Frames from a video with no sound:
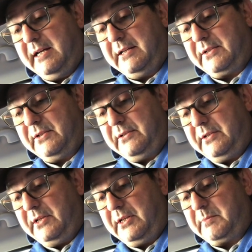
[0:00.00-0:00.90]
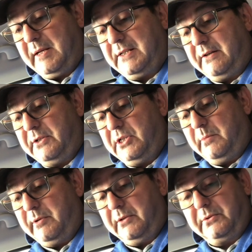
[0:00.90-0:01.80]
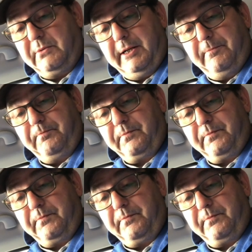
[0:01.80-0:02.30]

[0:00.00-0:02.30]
Certainly you'd expect to get it cheaper elsewhere.